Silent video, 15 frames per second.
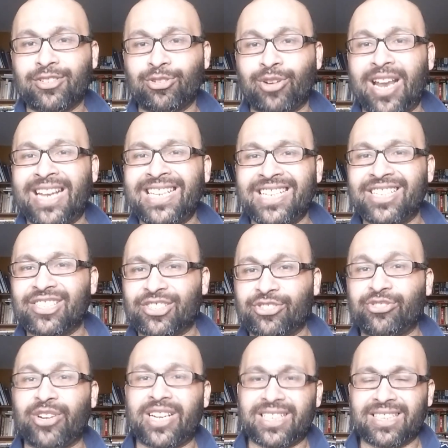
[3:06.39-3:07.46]
So any
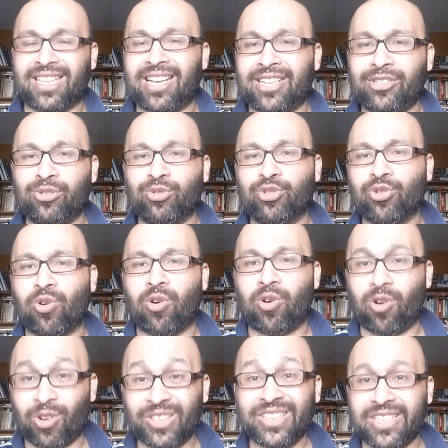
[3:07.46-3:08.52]
straight line you
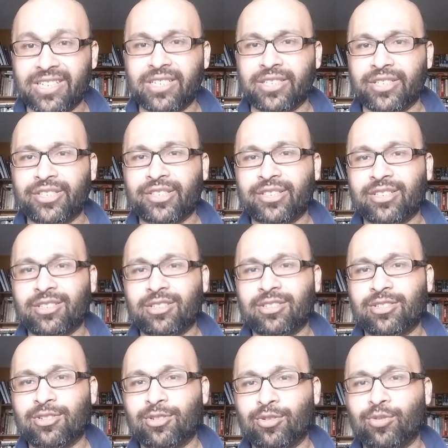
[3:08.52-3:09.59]
draw on the earth
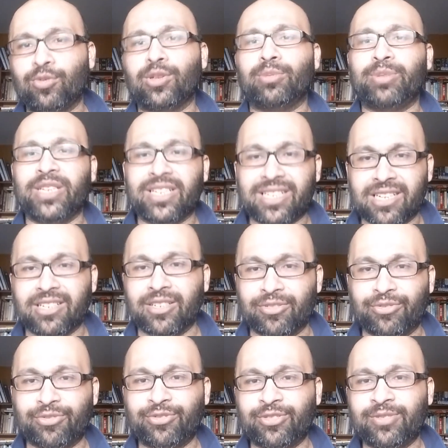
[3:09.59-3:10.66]
will be a
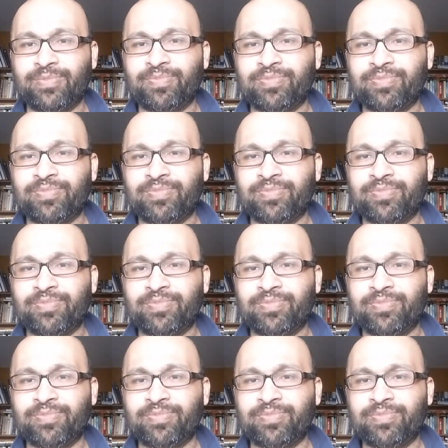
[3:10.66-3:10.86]
curve.